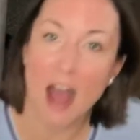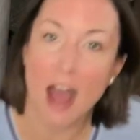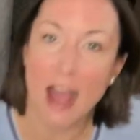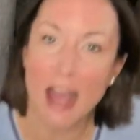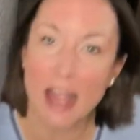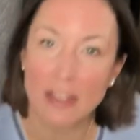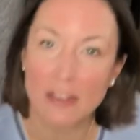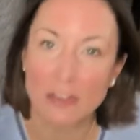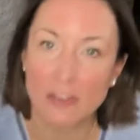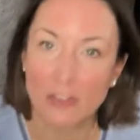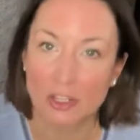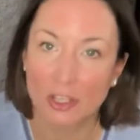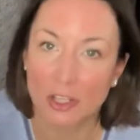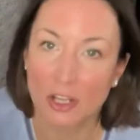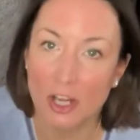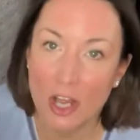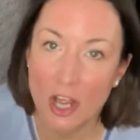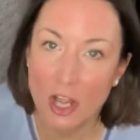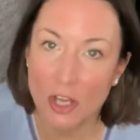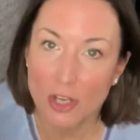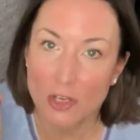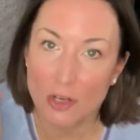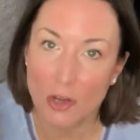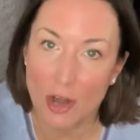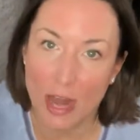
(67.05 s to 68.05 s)
either
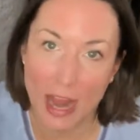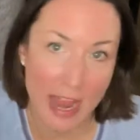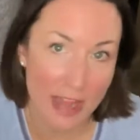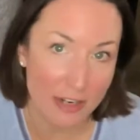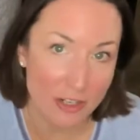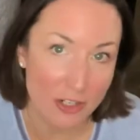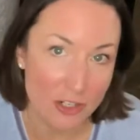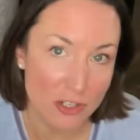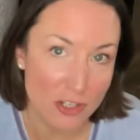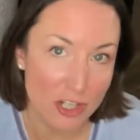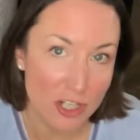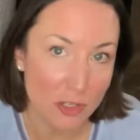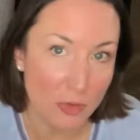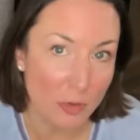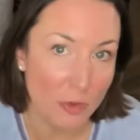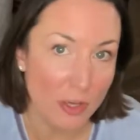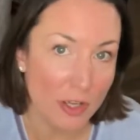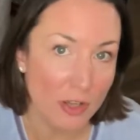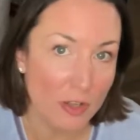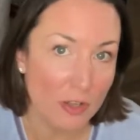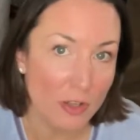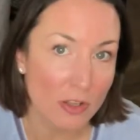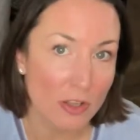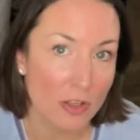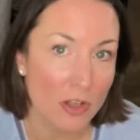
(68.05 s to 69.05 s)
your energy
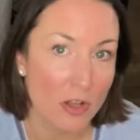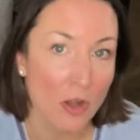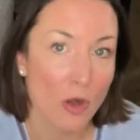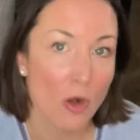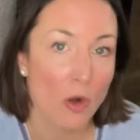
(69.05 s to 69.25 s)
oil